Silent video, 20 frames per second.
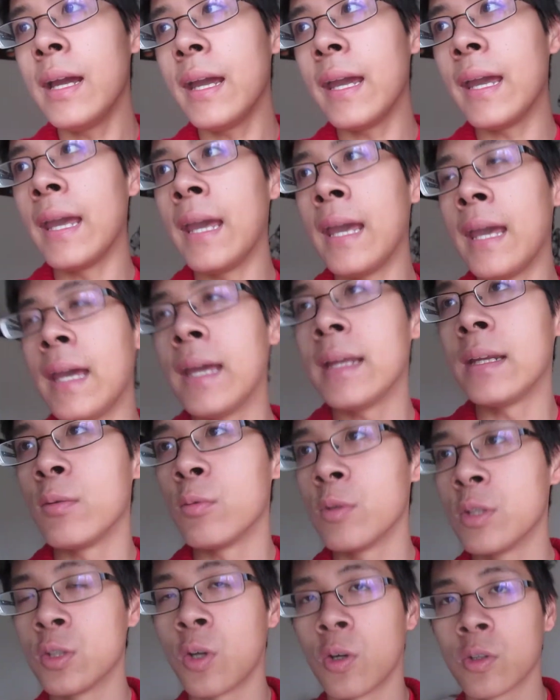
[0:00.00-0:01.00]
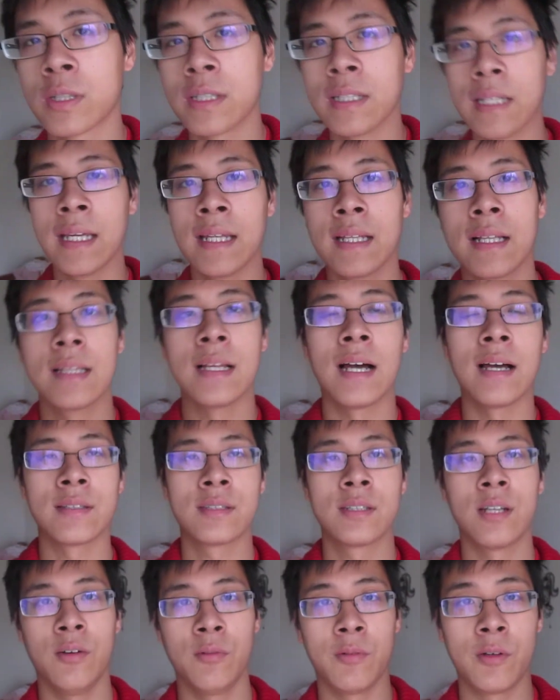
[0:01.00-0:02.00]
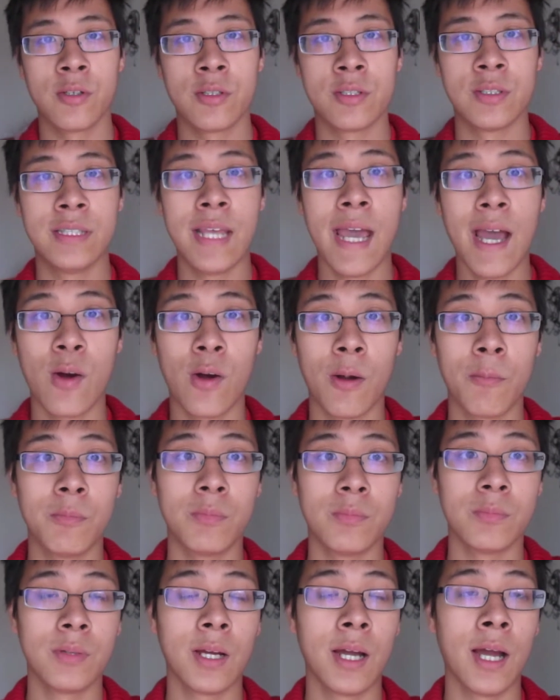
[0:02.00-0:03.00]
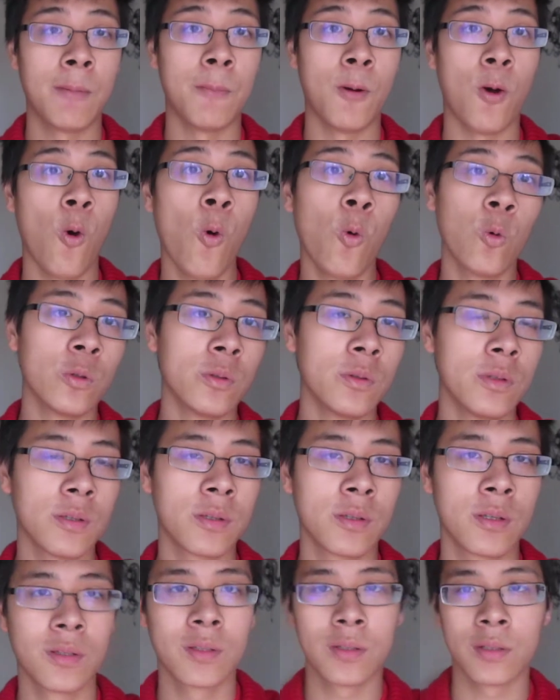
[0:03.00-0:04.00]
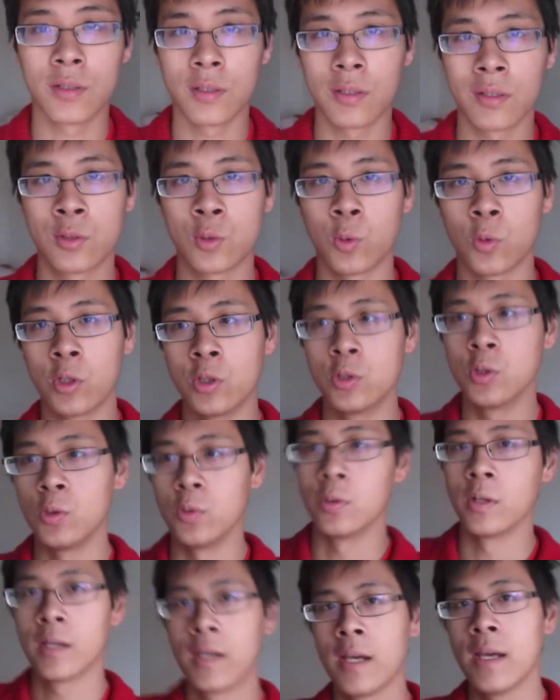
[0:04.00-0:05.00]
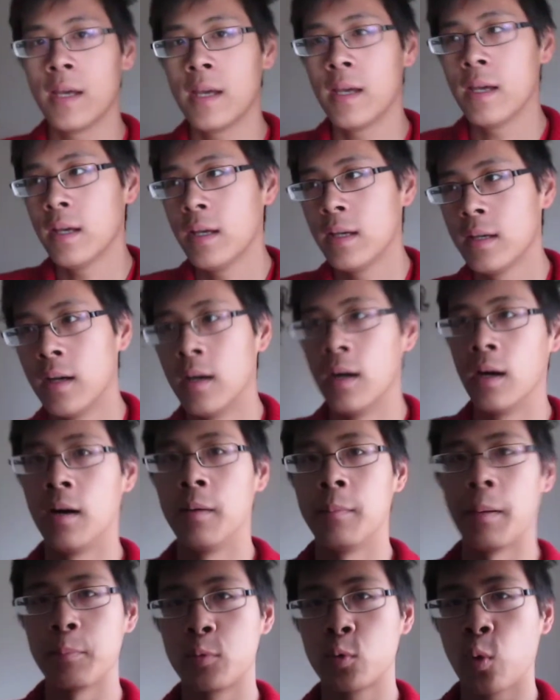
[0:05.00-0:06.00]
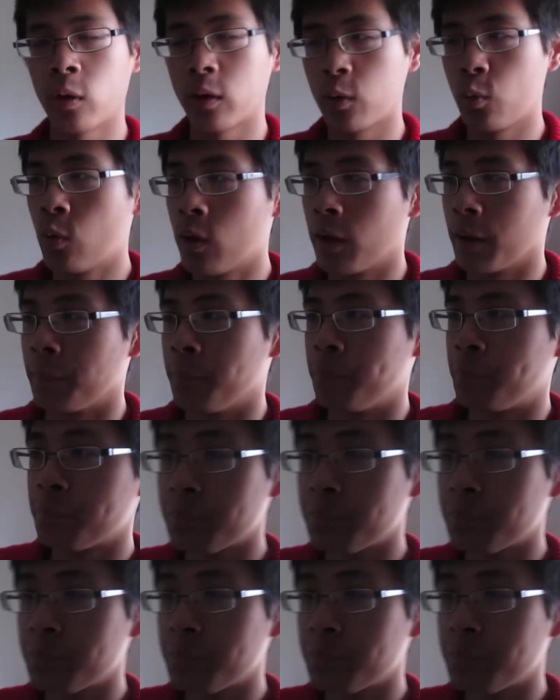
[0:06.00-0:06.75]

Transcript: And it resulted in a lot of stuff because now I'm an old sort of dude. I'm 21,